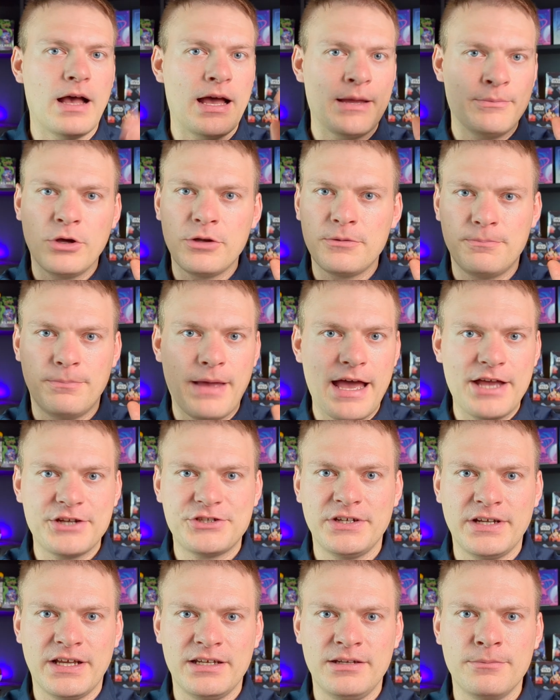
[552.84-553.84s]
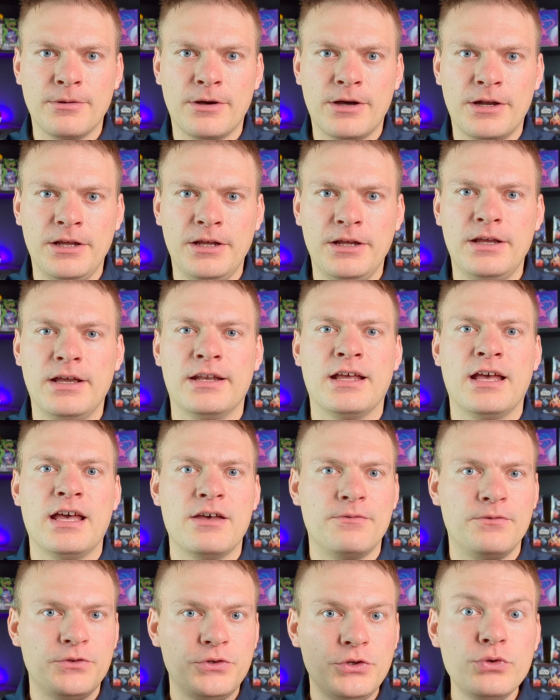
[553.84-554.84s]
I'm not bashing anybody, and I
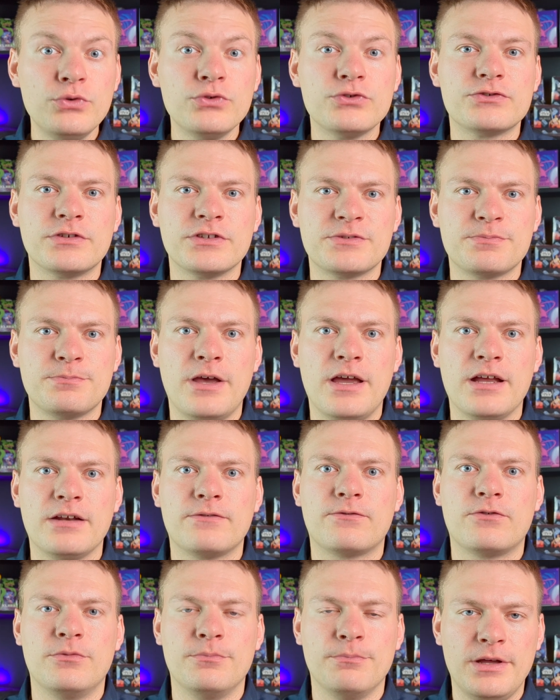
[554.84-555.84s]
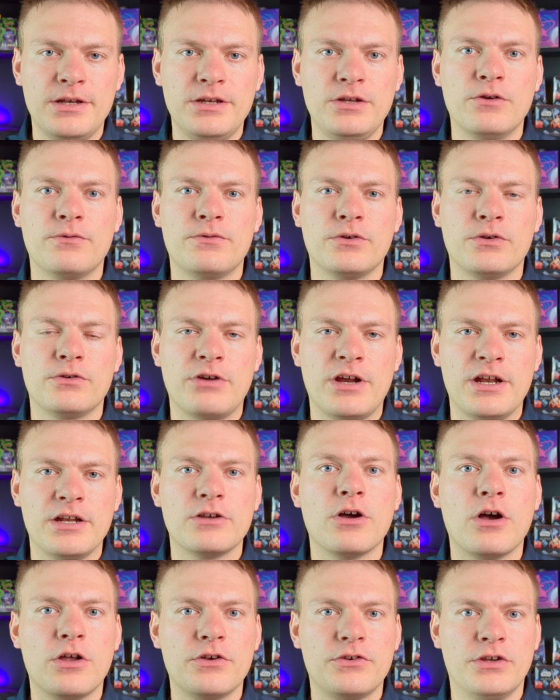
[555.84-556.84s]
have huge respect for many of the great
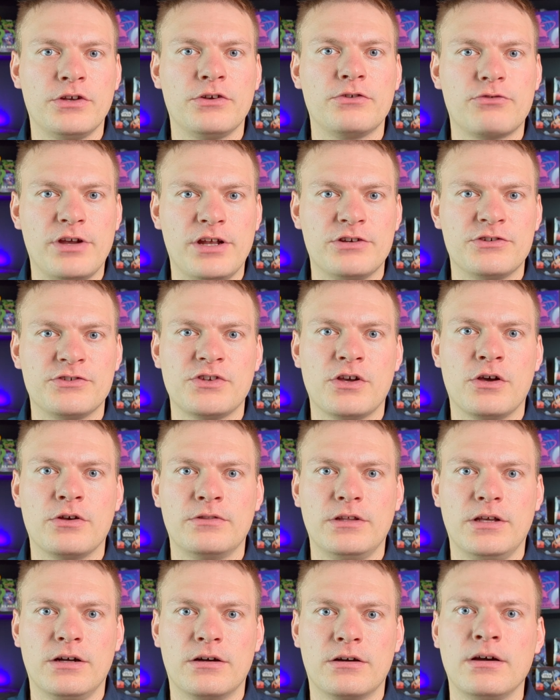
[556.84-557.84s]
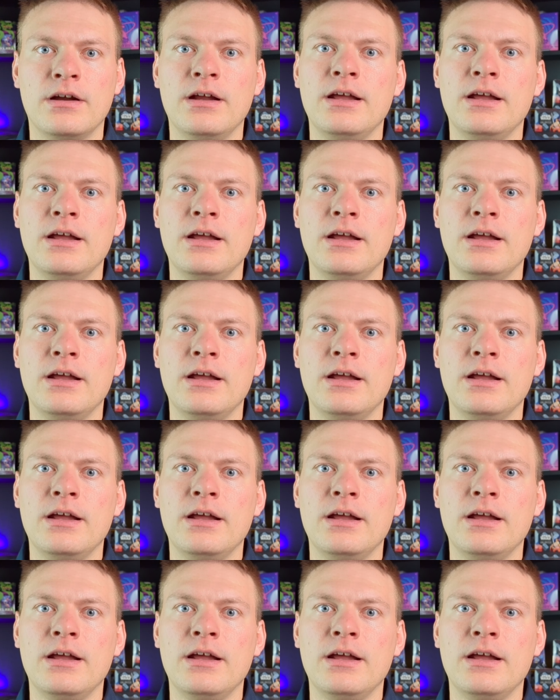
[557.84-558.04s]
content creators out there.